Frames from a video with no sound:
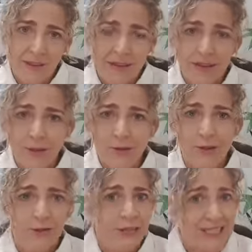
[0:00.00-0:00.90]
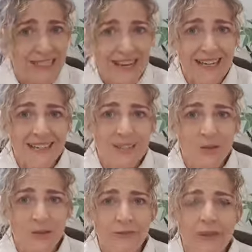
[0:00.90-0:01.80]
get your groove on and dance to
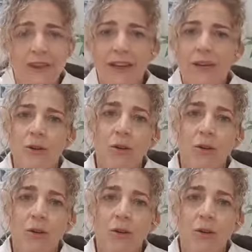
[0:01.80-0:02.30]
it if you like,